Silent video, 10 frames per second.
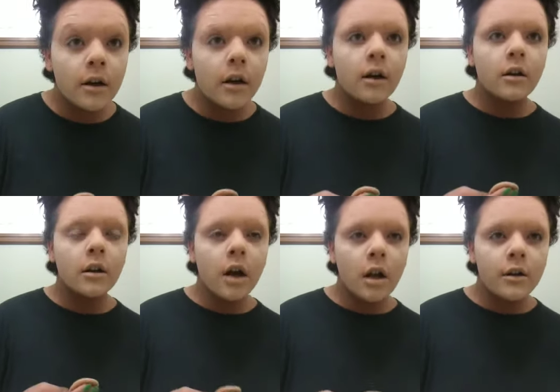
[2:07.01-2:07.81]
a
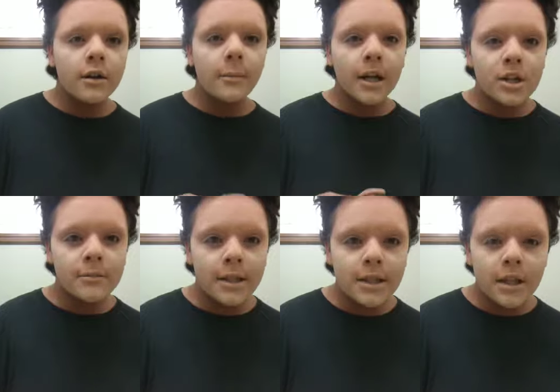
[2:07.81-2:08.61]
color that matches
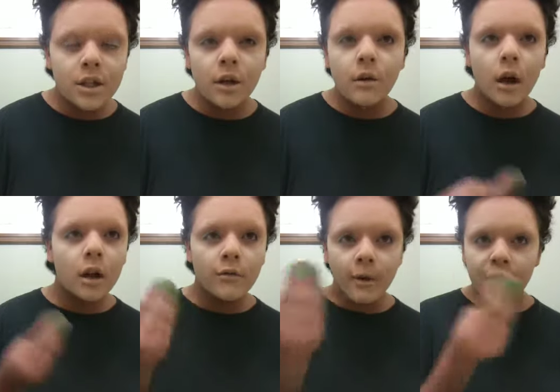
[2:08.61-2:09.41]
my skin tone all
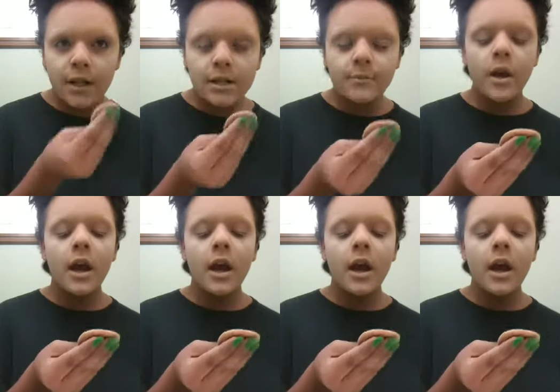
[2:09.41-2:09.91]
over my face,